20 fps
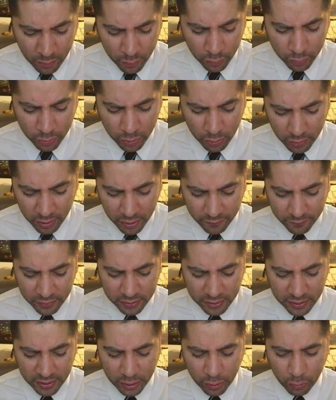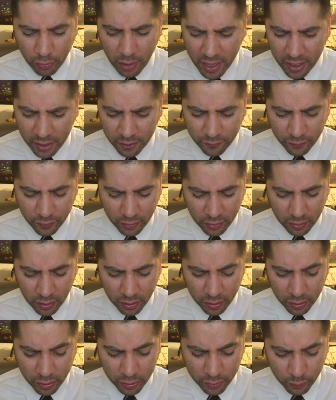who don't give us any credit for
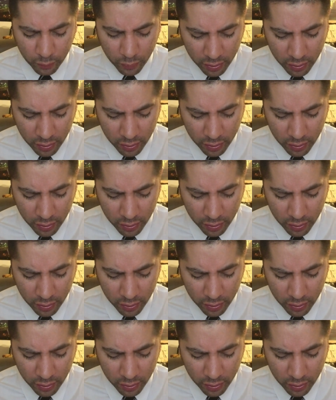our good